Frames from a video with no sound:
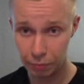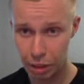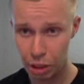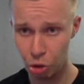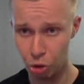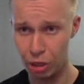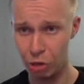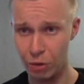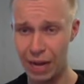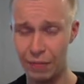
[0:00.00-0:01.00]
so I
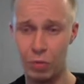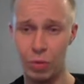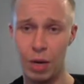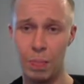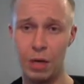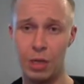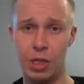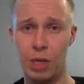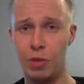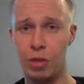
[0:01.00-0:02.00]
don't have to worry about it
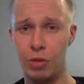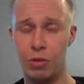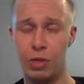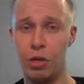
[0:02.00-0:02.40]
substituting